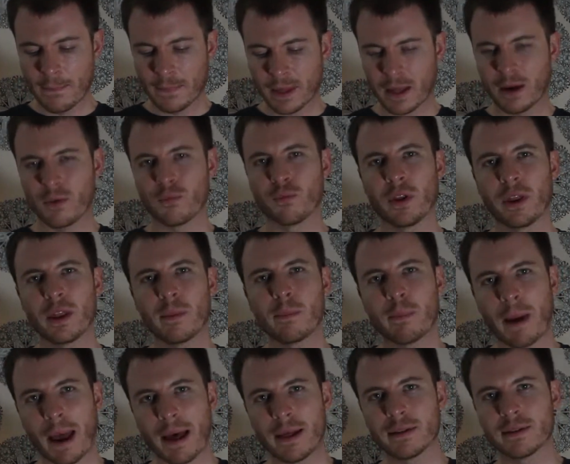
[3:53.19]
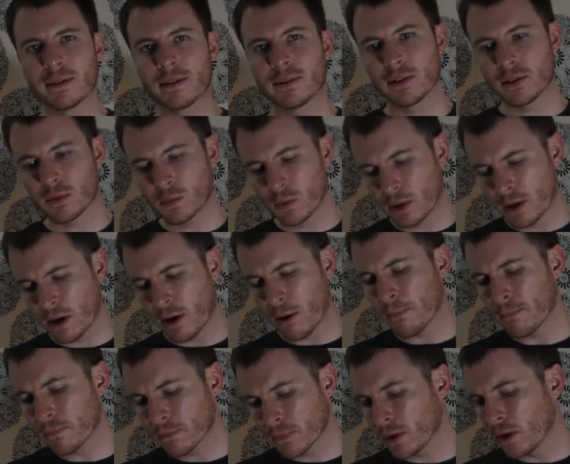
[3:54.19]
kind of really balances this one
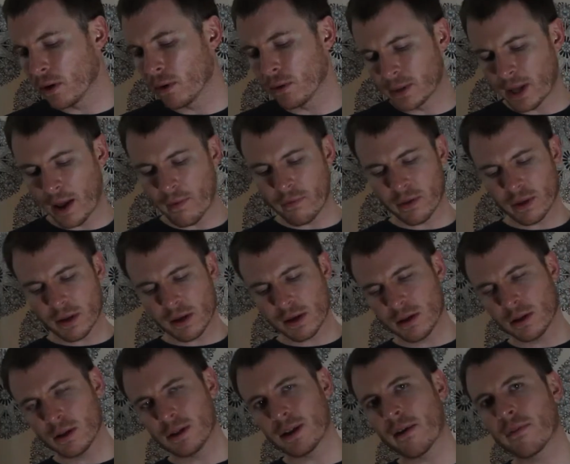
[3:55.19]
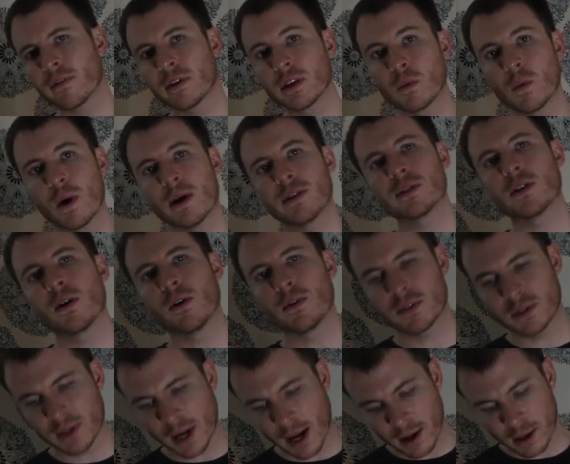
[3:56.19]
out. You know, definitely West
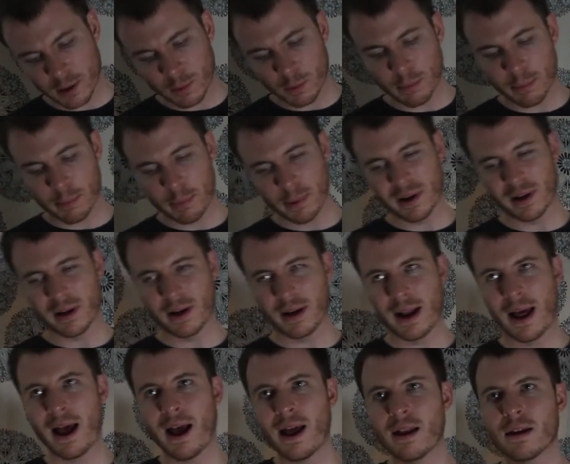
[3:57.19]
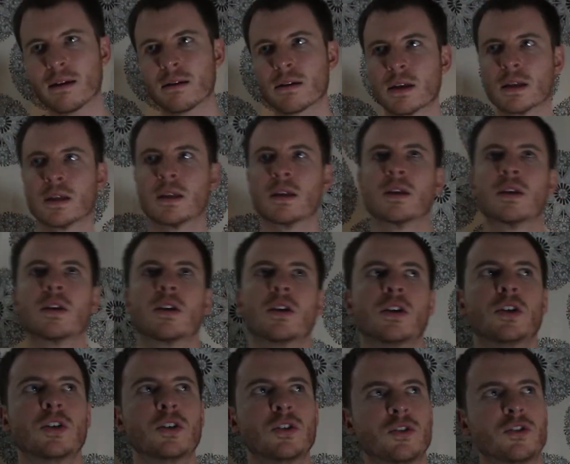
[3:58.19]
Coast style, but not
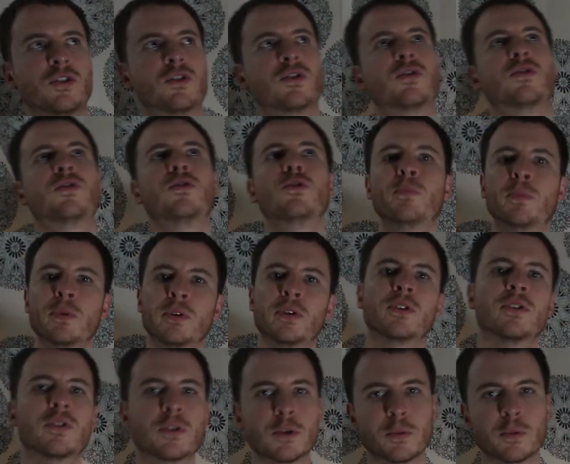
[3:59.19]
super,